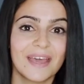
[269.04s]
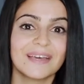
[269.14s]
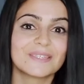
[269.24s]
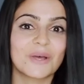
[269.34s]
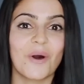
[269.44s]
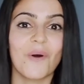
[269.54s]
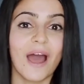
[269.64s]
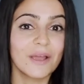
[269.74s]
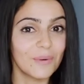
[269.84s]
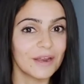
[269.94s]
So
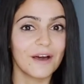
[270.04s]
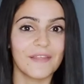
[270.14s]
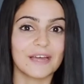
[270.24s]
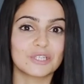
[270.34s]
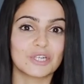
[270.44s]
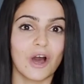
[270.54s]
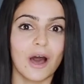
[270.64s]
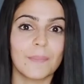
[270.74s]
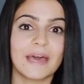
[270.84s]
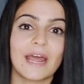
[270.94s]
I quit on that
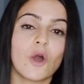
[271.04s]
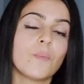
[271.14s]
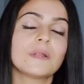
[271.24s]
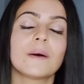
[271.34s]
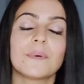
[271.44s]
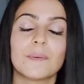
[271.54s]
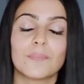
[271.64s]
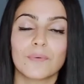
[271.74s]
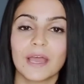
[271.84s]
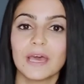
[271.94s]
shop and I opened up a
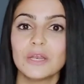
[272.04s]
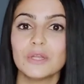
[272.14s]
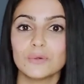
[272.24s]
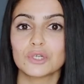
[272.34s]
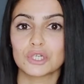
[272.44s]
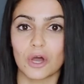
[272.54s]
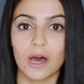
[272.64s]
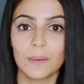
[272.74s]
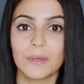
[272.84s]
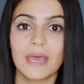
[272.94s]
brand new
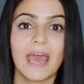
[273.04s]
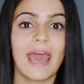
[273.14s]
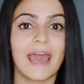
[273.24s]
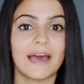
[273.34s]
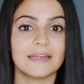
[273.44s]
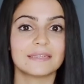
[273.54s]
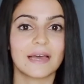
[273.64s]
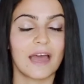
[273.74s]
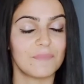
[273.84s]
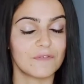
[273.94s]
shop, and
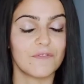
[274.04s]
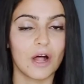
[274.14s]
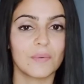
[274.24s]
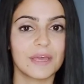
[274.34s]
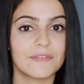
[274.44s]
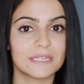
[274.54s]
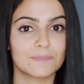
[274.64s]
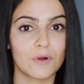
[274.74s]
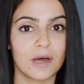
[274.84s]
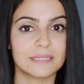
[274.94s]
I've been following this
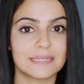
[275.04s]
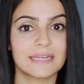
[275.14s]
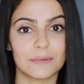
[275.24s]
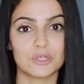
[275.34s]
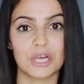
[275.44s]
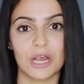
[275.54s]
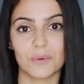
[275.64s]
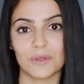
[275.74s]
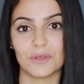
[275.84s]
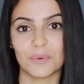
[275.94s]
process that I'm
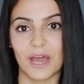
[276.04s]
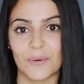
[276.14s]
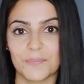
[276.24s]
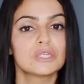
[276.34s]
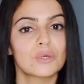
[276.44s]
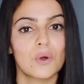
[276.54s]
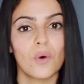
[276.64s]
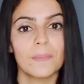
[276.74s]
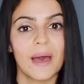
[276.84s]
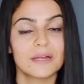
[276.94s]
sharing with you now. So
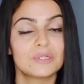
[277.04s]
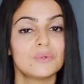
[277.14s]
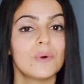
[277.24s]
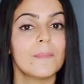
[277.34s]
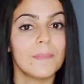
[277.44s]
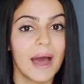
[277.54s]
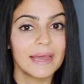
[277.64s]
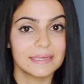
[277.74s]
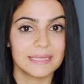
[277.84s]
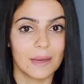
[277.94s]
going back to
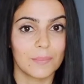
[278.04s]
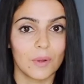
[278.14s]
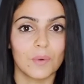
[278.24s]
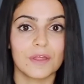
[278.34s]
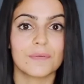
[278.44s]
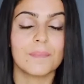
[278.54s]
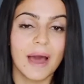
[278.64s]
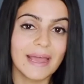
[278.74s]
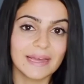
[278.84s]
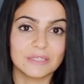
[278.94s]
my example with
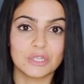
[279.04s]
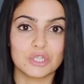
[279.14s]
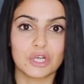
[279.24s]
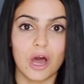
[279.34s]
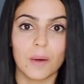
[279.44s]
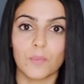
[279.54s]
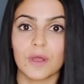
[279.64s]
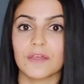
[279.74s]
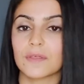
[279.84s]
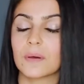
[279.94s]
my Etsy shop
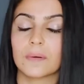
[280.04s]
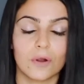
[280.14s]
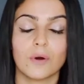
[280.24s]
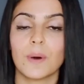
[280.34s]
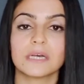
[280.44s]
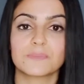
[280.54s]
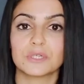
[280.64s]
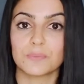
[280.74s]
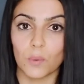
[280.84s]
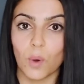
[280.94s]
with Girl Boss
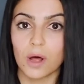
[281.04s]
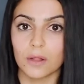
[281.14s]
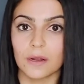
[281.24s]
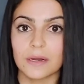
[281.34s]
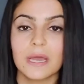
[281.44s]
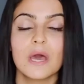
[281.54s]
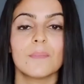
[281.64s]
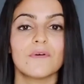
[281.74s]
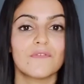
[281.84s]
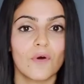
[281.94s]
Printable Wall Art,
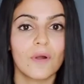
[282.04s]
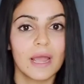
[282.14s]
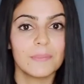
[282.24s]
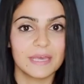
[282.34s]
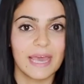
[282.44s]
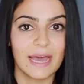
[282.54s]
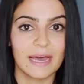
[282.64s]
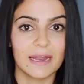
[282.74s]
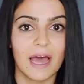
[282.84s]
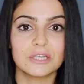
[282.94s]
before I
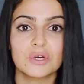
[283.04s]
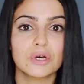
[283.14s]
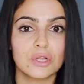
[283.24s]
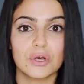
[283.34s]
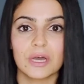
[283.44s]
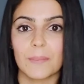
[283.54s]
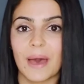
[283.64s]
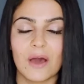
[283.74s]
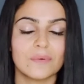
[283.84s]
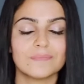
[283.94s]
began, I took a look
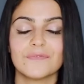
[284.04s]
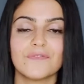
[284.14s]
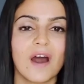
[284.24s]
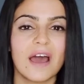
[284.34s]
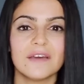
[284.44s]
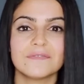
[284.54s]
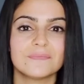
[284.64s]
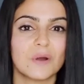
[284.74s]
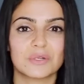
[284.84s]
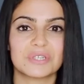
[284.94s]
about 5
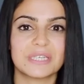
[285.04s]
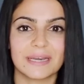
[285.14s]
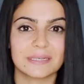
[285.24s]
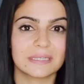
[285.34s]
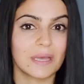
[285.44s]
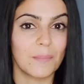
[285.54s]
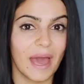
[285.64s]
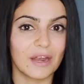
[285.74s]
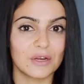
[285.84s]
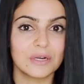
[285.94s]
or 6
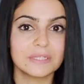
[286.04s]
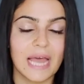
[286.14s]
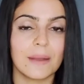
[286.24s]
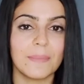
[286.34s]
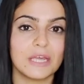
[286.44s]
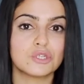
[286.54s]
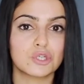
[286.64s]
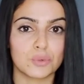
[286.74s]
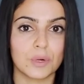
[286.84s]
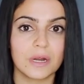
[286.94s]
competitors and made
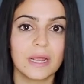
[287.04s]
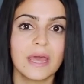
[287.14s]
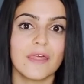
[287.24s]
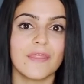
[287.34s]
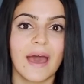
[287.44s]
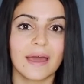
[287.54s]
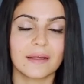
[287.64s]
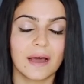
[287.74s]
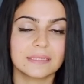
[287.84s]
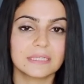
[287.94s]
sure
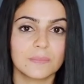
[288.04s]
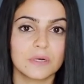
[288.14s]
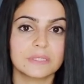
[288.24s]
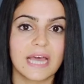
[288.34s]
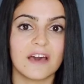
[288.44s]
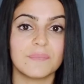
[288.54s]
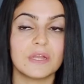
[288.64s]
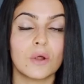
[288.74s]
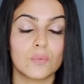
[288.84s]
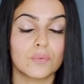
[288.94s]
that customers have
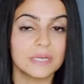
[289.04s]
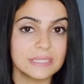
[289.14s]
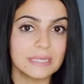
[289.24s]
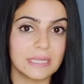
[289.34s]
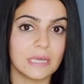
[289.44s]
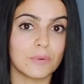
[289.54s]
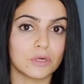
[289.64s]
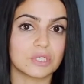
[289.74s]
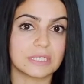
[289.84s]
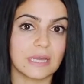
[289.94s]
been recently
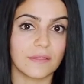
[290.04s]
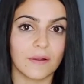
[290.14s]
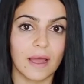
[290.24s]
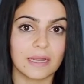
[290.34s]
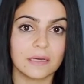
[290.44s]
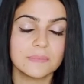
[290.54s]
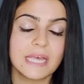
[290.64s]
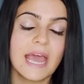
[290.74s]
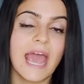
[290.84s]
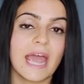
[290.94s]
purchasing their items
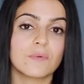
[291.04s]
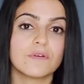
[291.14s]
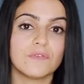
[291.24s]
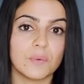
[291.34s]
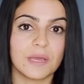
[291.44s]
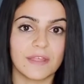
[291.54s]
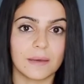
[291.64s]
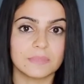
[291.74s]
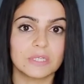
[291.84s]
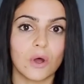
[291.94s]
and reviewing
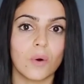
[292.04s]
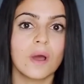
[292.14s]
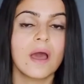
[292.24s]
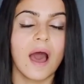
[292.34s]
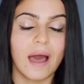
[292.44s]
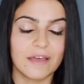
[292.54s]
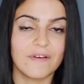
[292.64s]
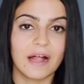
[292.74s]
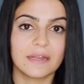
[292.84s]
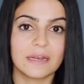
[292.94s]
them. So I
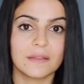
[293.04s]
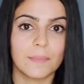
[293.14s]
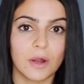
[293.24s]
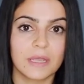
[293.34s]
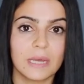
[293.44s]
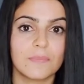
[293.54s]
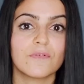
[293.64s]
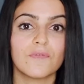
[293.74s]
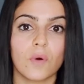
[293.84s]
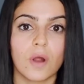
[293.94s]
validated the market
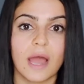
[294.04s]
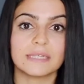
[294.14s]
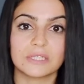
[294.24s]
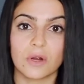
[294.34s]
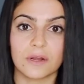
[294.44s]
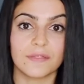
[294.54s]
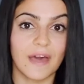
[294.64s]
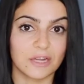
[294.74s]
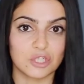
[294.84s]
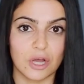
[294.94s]
before I started
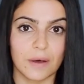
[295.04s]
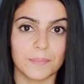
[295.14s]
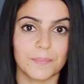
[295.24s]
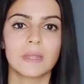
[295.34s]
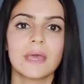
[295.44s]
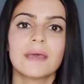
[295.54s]
that shop.